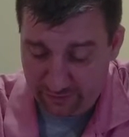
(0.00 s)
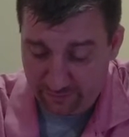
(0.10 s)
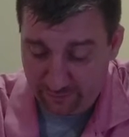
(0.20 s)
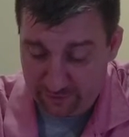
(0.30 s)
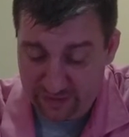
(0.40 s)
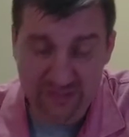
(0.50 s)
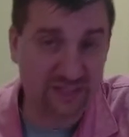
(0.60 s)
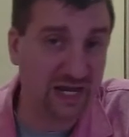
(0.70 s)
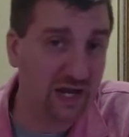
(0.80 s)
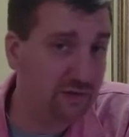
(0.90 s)
which says,
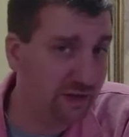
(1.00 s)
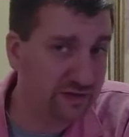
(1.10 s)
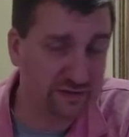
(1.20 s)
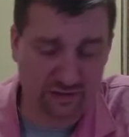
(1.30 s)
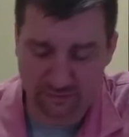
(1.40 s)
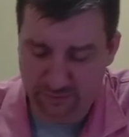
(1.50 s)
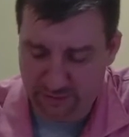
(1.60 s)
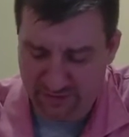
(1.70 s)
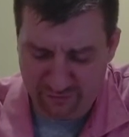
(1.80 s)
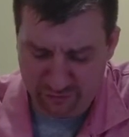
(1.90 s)
they, that is
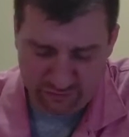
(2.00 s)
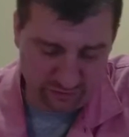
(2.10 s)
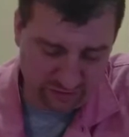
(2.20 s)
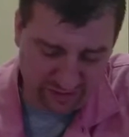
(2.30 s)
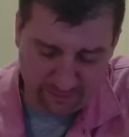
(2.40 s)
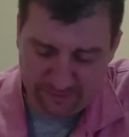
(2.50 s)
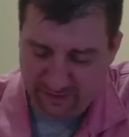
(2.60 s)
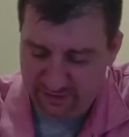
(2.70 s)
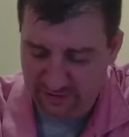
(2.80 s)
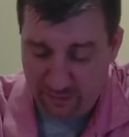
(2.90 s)
unbelievers,
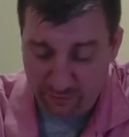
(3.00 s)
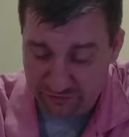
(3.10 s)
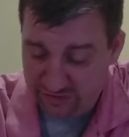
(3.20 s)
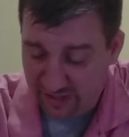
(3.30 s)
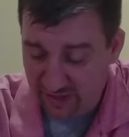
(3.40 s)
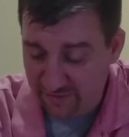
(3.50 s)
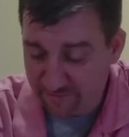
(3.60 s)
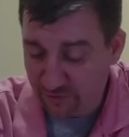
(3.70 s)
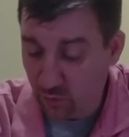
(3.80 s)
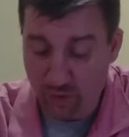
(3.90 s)
skeptics, they will say,
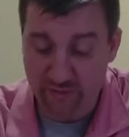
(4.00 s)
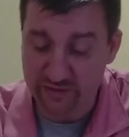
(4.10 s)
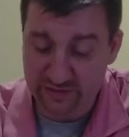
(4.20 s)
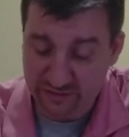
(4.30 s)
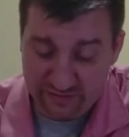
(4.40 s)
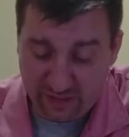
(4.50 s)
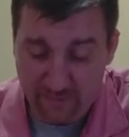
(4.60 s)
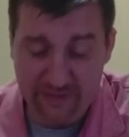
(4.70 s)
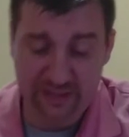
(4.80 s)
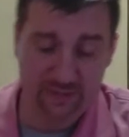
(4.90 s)
where is this
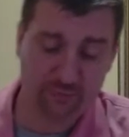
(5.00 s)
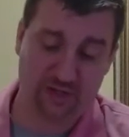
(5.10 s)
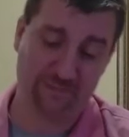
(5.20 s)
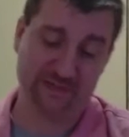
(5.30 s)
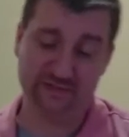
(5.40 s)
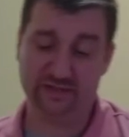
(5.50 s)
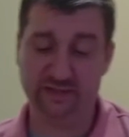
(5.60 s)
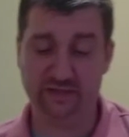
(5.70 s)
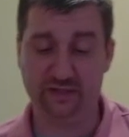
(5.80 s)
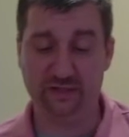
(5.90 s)
coming he promised?
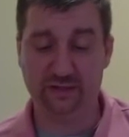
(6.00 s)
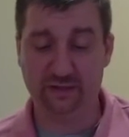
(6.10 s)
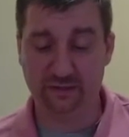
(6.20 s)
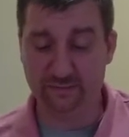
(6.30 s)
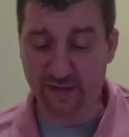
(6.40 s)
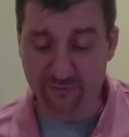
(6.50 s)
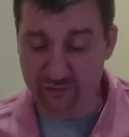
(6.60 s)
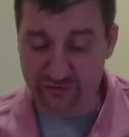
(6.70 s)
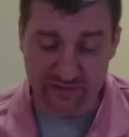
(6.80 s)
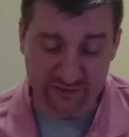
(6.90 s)
Ever
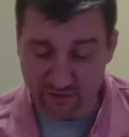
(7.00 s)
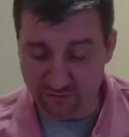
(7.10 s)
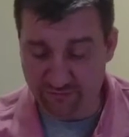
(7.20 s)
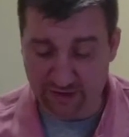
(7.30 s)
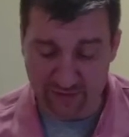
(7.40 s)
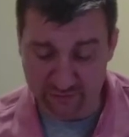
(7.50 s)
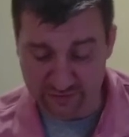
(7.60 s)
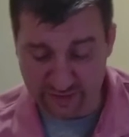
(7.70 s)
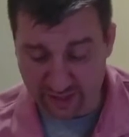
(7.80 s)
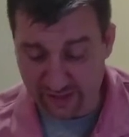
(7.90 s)
since our fathers
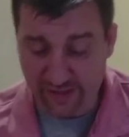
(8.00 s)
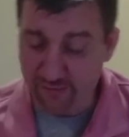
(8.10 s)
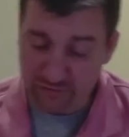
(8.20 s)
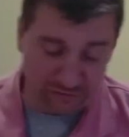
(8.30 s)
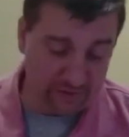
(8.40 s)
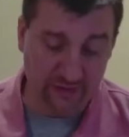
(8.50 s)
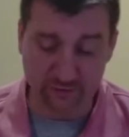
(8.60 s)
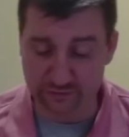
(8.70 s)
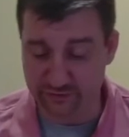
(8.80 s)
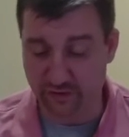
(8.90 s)
died, everything
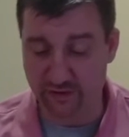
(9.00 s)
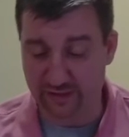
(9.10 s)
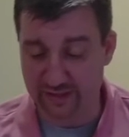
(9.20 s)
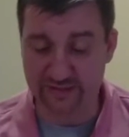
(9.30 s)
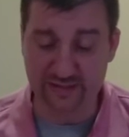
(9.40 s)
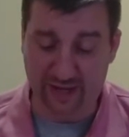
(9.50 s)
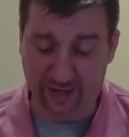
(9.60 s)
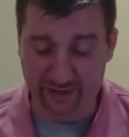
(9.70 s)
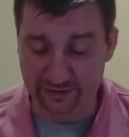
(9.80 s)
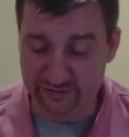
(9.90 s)
goes on as it
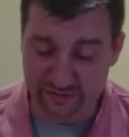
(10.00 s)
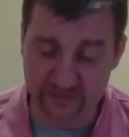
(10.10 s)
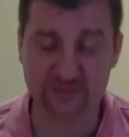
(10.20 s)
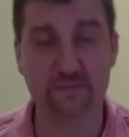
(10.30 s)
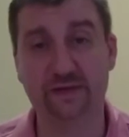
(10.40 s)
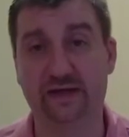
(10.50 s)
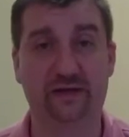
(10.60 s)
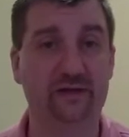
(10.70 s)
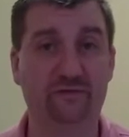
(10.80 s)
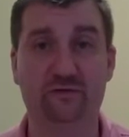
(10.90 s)
has since the
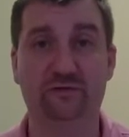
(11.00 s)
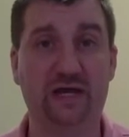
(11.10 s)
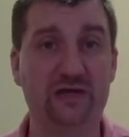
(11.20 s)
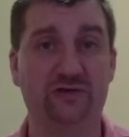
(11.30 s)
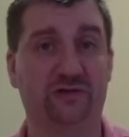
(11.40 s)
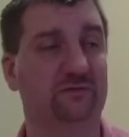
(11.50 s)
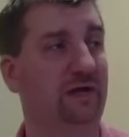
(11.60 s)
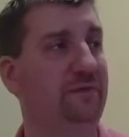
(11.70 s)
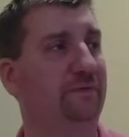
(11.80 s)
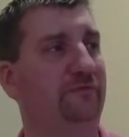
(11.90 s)
beginning of creation,
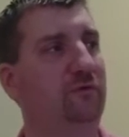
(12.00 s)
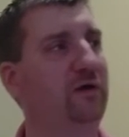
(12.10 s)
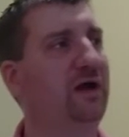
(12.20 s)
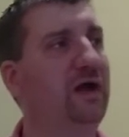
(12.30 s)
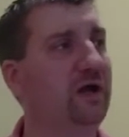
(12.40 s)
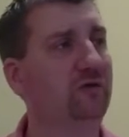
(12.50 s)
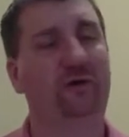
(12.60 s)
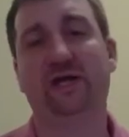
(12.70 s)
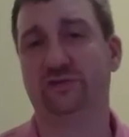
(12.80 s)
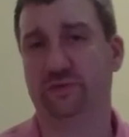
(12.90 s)
right? Before
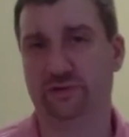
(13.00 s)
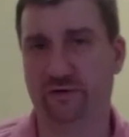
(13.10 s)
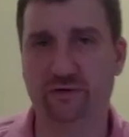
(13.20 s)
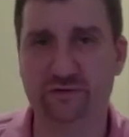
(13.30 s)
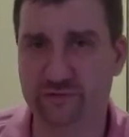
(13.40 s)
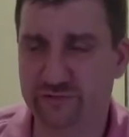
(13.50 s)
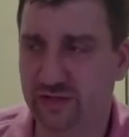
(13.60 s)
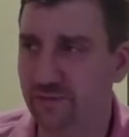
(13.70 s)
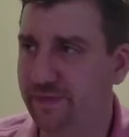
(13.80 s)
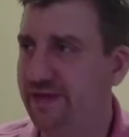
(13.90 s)
Christ returns, there's
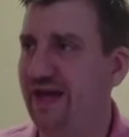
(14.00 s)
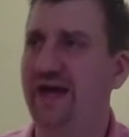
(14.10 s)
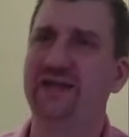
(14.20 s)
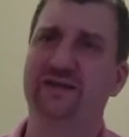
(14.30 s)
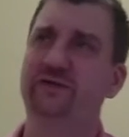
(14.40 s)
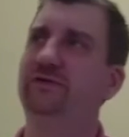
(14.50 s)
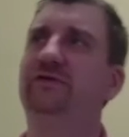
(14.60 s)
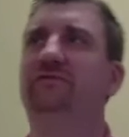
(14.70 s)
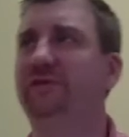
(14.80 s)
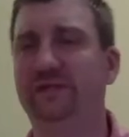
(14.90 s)
going to be an attitude
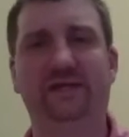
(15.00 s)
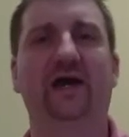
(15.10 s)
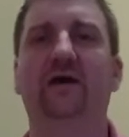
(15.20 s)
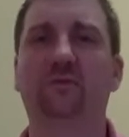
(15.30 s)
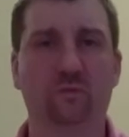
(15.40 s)
of, yeah,